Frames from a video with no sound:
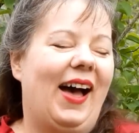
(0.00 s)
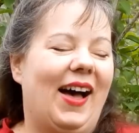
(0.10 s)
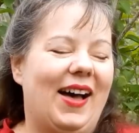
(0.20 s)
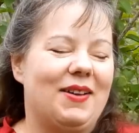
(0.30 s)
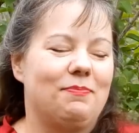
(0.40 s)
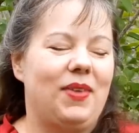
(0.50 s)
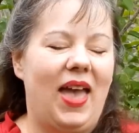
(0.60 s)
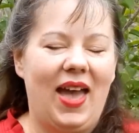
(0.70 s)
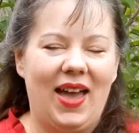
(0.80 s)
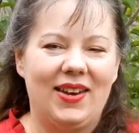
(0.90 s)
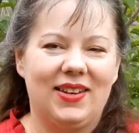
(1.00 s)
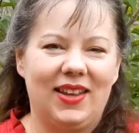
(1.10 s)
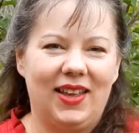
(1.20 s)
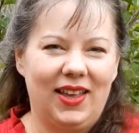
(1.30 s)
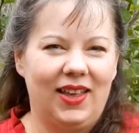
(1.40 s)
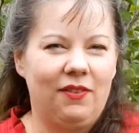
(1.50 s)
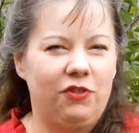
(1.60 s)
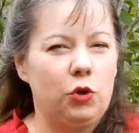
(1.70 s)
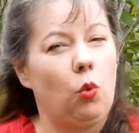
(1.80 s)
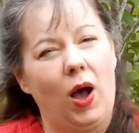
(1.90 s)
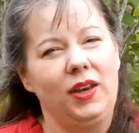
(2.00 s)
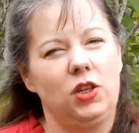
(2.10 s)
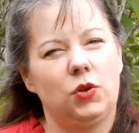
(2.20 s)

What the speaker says: And if you want,